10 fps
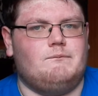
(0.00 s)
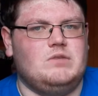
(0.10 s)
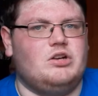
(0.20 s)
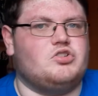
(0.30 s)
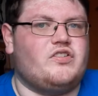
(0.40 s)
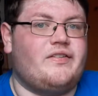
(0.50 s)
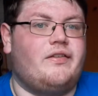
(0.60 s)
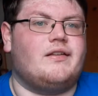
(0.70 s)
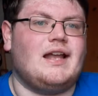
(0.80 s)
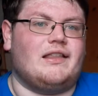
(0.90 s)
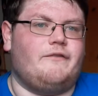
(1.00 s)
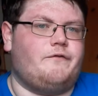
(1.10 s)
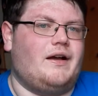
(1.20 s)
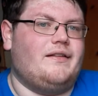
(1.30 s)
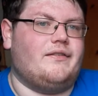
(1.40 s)
you know, just thank the
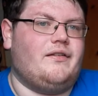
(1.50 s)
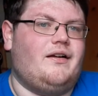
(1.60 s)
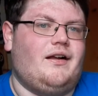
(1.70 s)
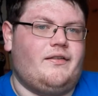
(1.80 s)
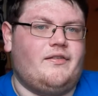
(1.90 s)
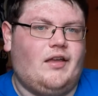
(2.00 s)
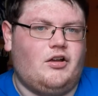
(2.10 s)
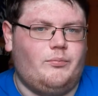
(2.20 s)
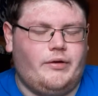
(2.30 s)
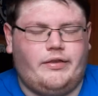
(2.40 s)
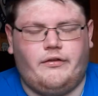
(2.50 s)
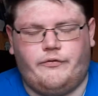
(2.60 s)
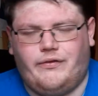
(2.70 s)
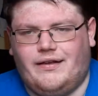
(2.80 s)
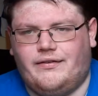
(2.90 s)
fans and say goodbye to the
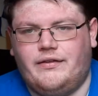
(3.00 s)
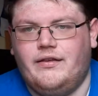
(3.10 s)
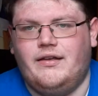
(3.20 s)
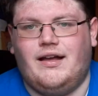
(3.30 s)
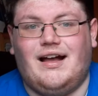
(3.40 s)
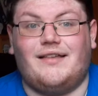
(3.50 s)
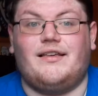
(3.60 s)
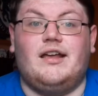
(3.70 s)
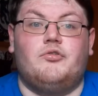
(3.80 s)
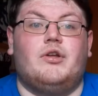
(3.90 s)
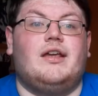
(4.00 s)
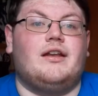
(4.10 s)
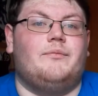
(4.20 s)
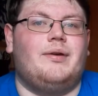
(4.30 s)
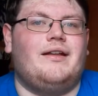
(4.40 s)
fans as a ring-in
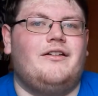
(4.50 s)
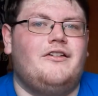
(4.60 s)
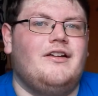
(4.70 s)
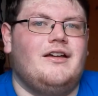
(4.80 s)
competitor.